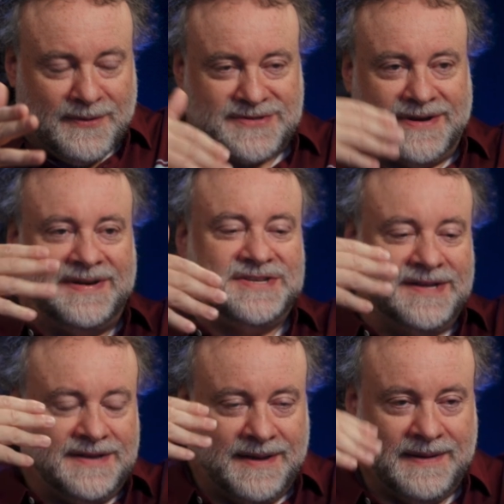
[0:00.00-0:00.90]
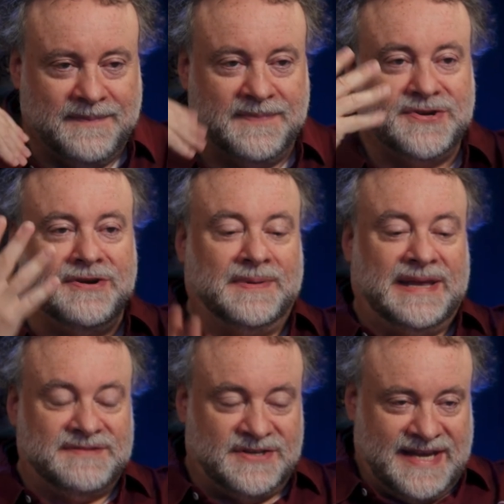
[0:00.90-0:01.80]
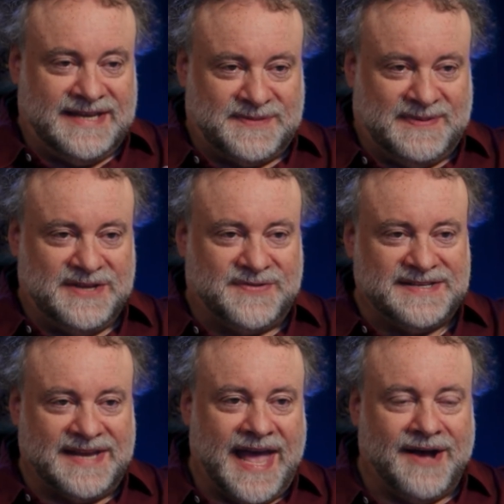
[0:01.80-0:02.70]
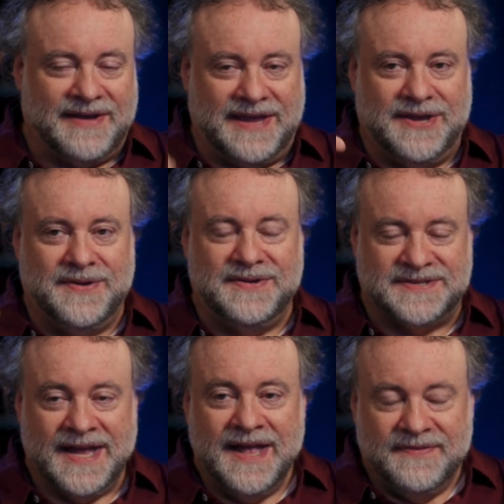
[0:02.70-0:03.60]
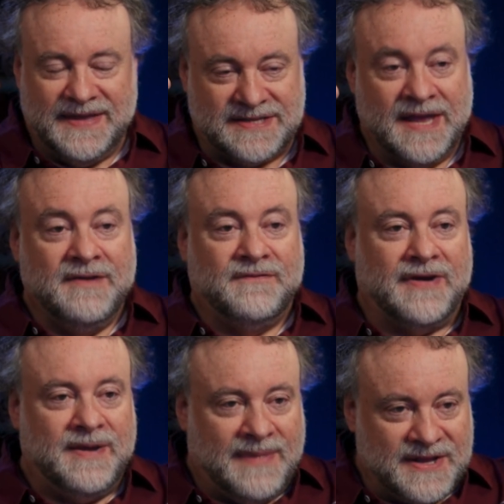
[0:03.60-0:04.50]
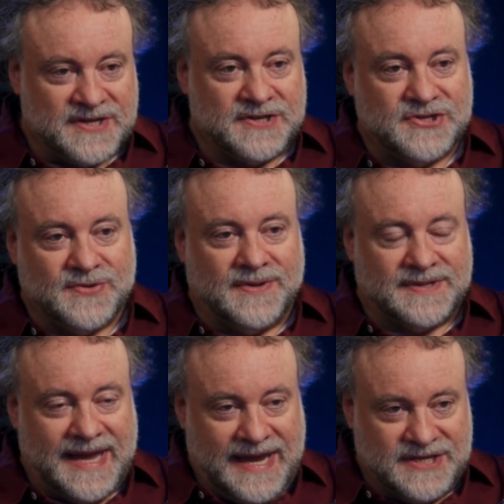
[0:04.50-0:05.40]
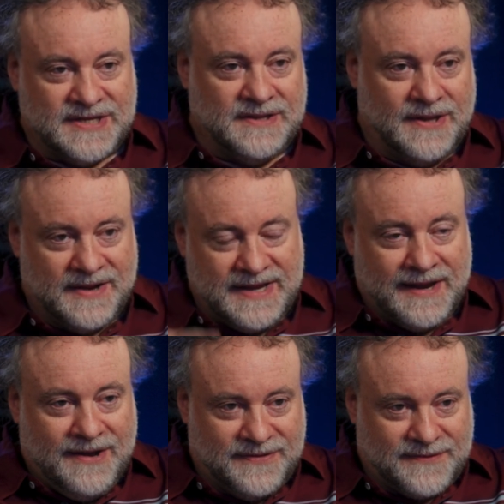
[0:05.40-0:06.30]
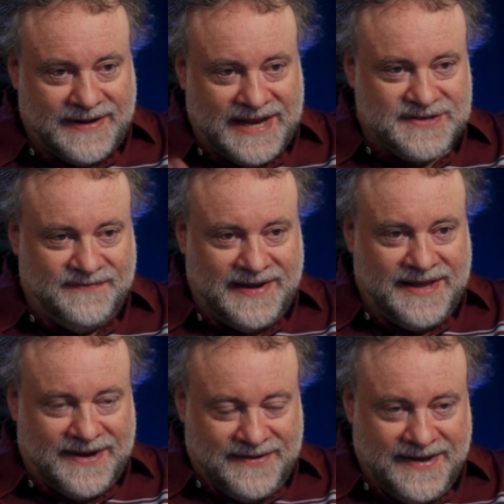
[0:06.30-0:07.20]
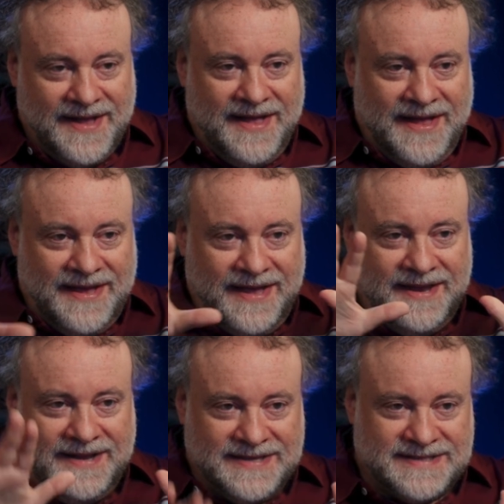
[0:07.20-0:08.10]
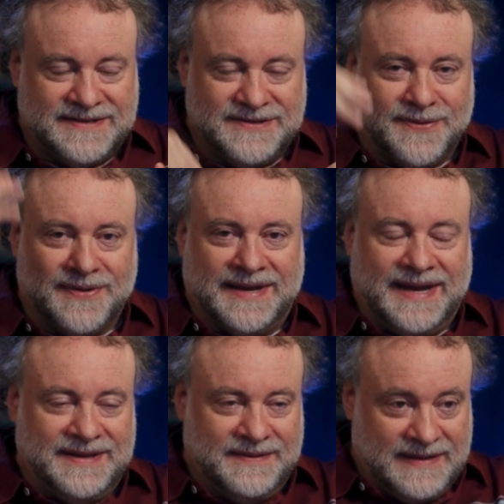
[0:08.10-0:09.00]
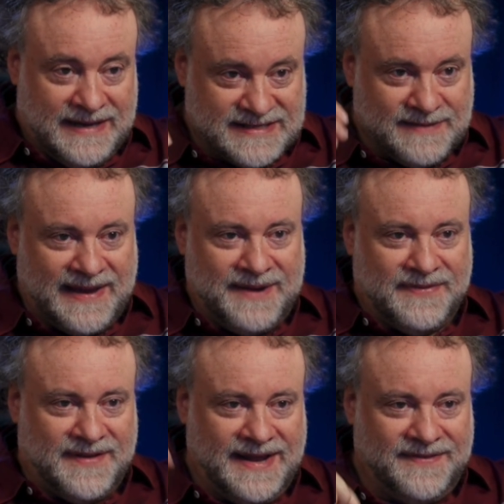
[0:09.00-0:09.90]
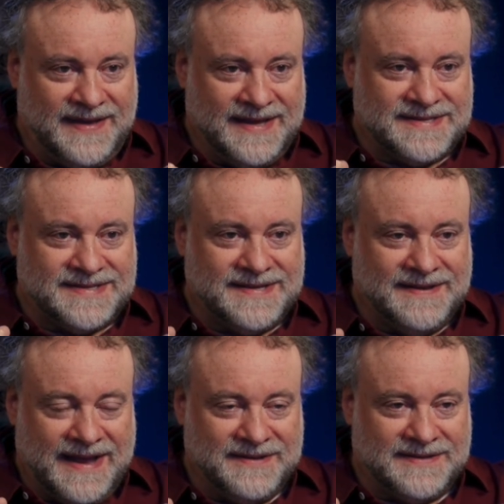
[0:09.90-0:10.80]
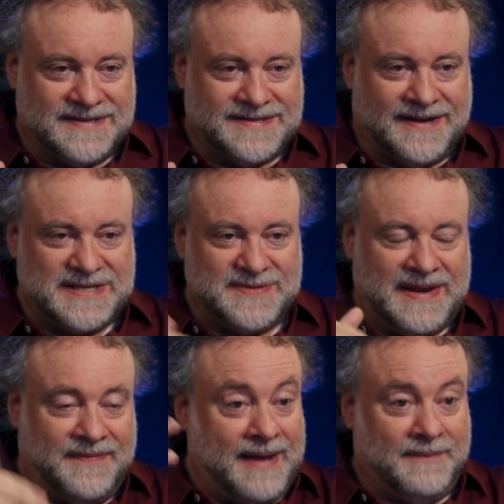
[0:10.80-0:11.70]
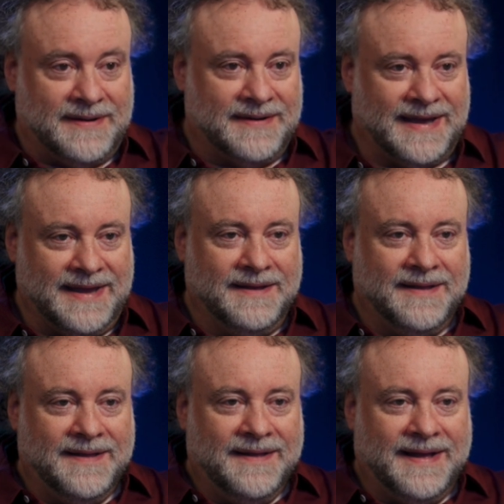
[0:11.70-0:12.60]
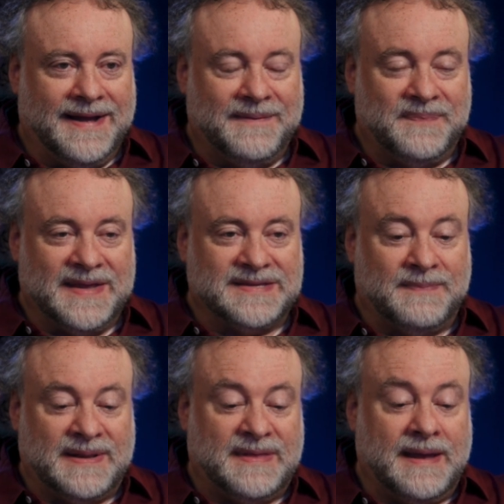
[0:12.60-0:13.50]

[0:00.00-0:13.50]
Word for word: I'm also a Christian, a Jew who believes in Jesus. But interesting how he used this very much short age, young earth creation video uh, in his talk, okay, in his debate with an atheist, and cites me in that one, okay. Um, but